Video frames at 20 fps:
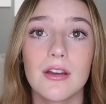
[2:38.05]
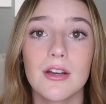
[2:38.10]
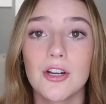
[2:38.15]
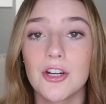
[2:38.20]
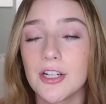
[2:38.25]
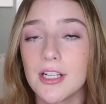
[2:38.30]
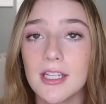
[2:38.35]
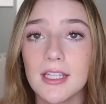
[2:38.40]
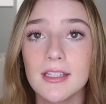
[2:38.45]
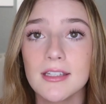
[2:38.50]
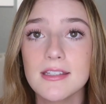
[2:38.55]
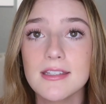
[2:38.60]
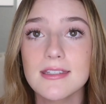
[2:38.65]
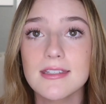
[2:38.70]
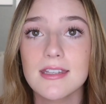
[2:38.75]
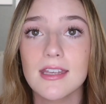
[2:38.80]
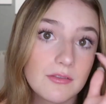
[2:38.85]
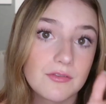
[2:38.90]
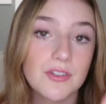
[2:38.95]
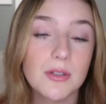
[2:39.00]

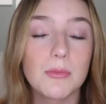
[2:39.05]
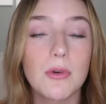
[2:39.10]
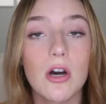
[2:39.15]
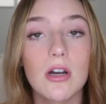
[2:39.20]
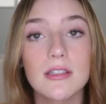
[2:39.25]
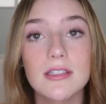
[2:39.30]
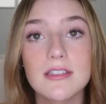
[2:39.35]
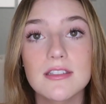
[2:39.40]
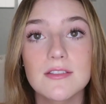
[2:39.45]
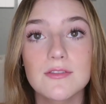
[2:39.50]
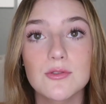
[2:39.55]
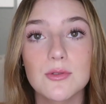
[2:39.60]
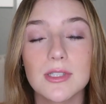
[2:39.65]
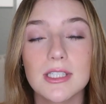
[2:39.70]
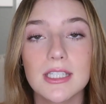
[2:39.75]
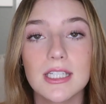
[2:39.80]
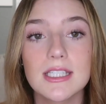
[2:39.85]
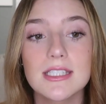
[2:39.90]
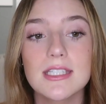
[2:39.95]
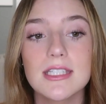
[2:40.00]
earnings from August of
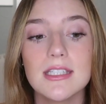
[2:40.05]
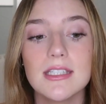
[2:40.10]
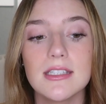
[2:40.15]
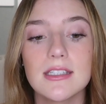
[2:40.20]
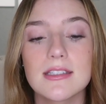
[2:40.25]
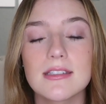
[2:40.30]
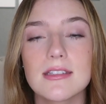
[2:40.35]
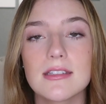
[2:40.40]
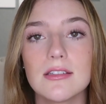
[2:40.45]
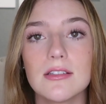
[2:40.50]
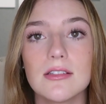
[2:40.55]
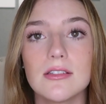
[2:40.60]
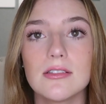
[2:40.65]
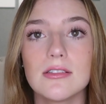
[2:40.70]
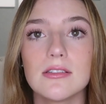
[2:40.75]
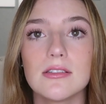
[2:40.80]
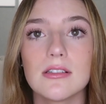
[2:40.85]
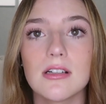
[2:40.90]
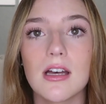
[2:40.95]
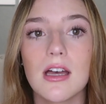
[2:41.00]
2019
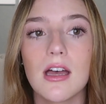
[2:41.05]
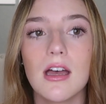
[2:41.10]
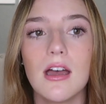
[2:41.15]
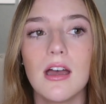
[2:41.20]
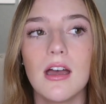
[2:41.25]
until